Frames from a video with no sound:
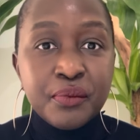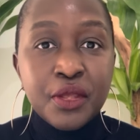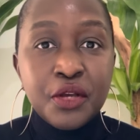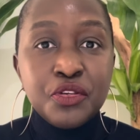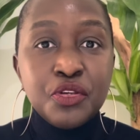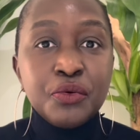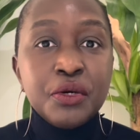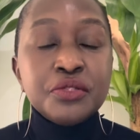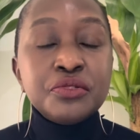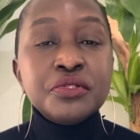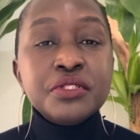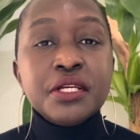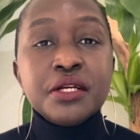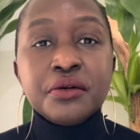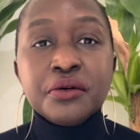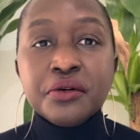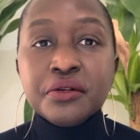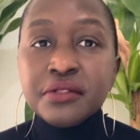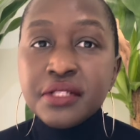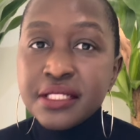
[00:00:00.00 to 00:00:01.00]
you want to
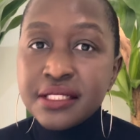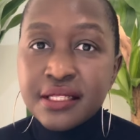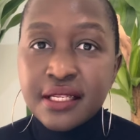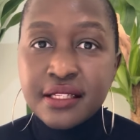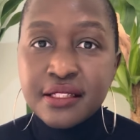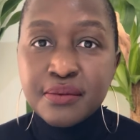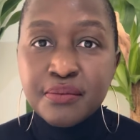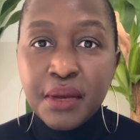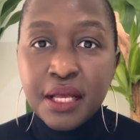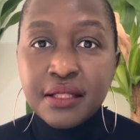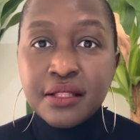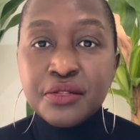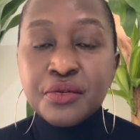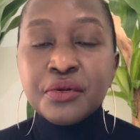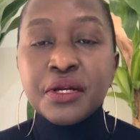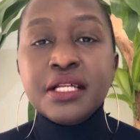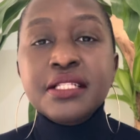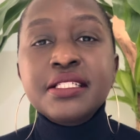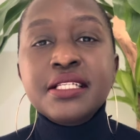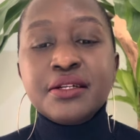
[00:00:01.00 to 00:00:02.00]
take all the 6 months, you
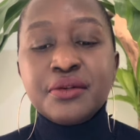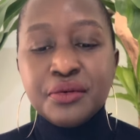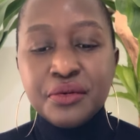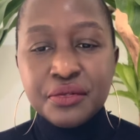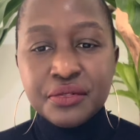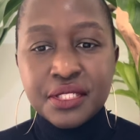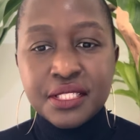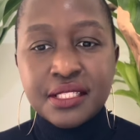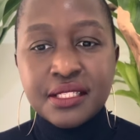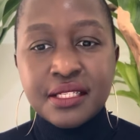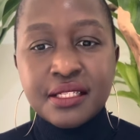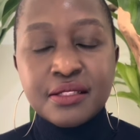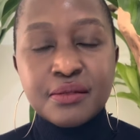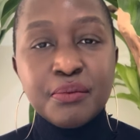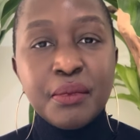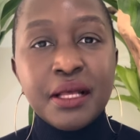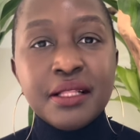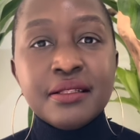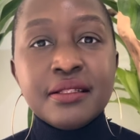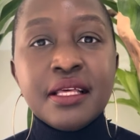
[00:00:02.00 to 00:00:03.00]
can take all the 6
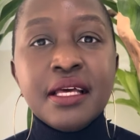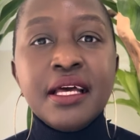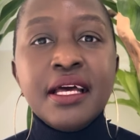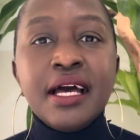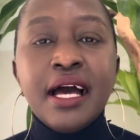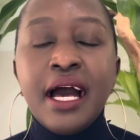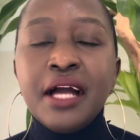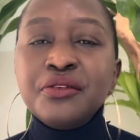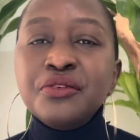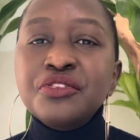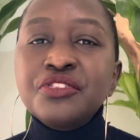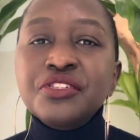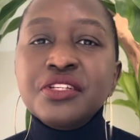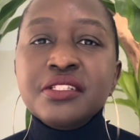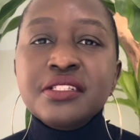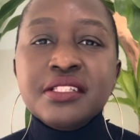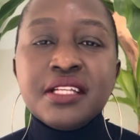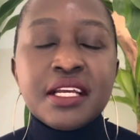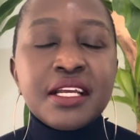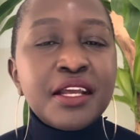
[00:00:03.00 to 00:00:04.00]
months and you
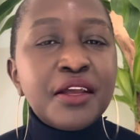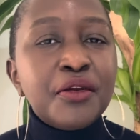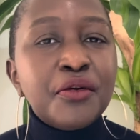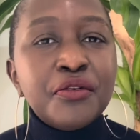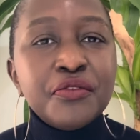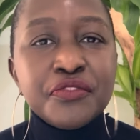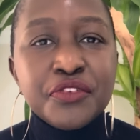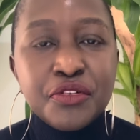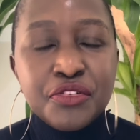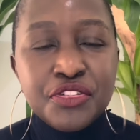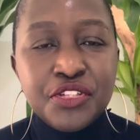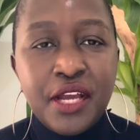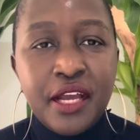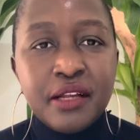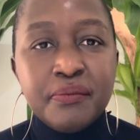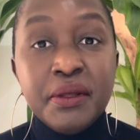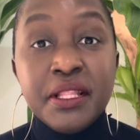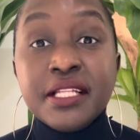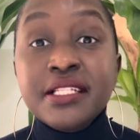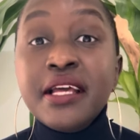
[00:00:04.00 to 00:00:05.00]
just take care of your
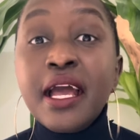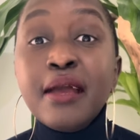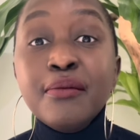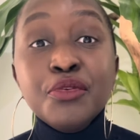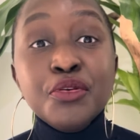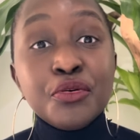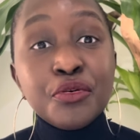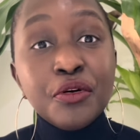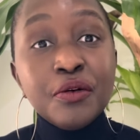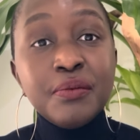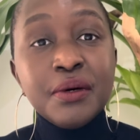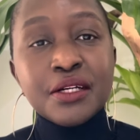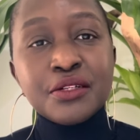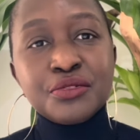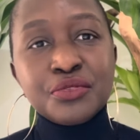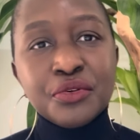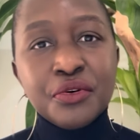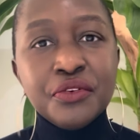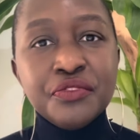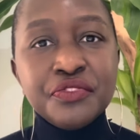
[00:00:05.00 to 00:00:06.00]
child. By the time you go back
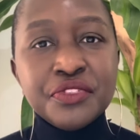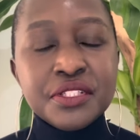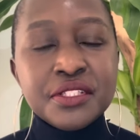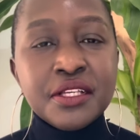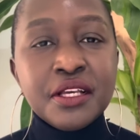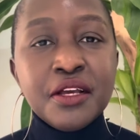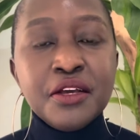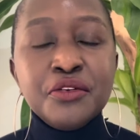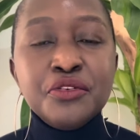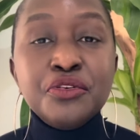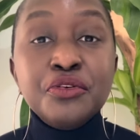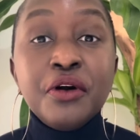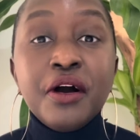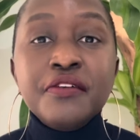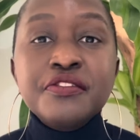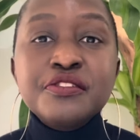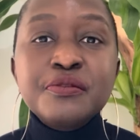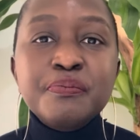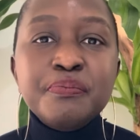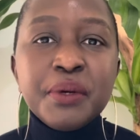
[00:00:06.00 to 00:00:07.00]
to office, you
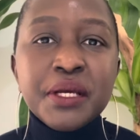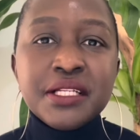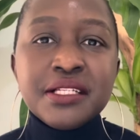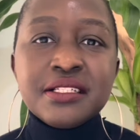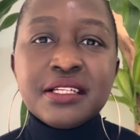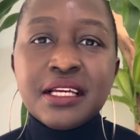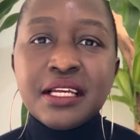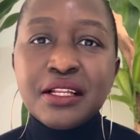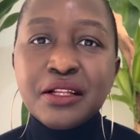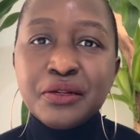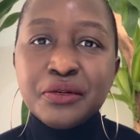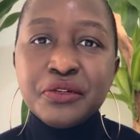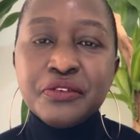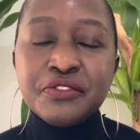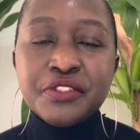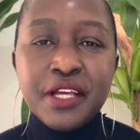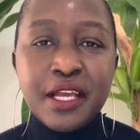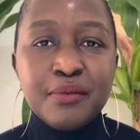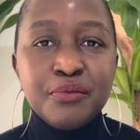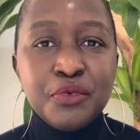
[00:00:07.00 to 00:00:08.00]
have spent a lot of
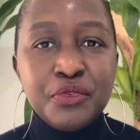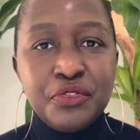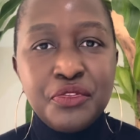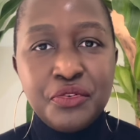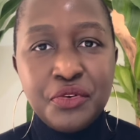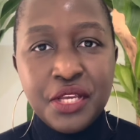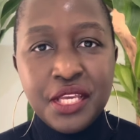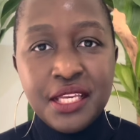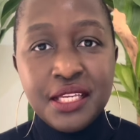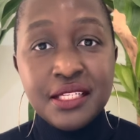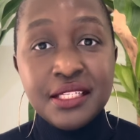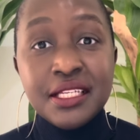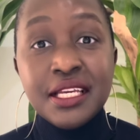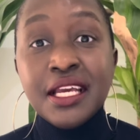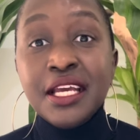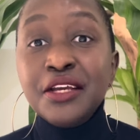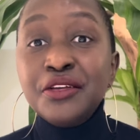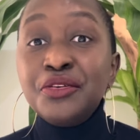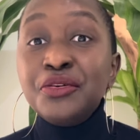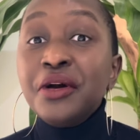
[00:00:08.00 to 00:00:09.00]
time with your kid,
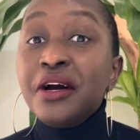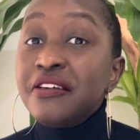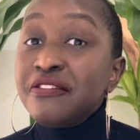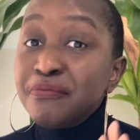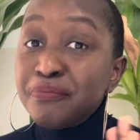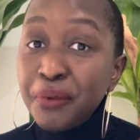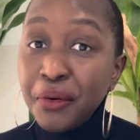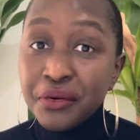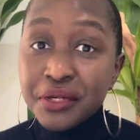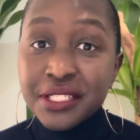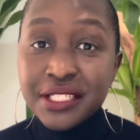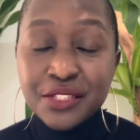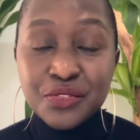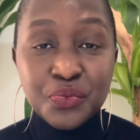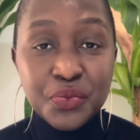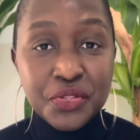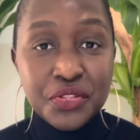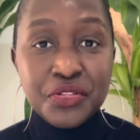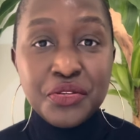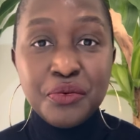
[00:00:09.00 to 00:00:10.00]
you have bonded
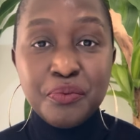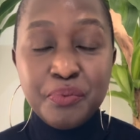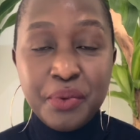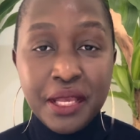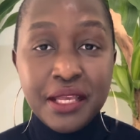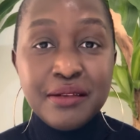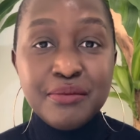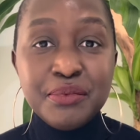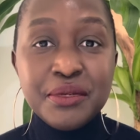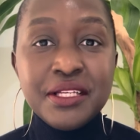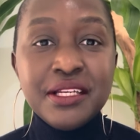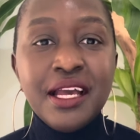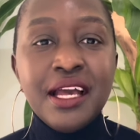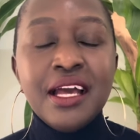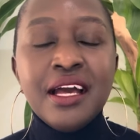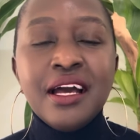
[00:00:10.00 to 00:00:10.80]
with your baby,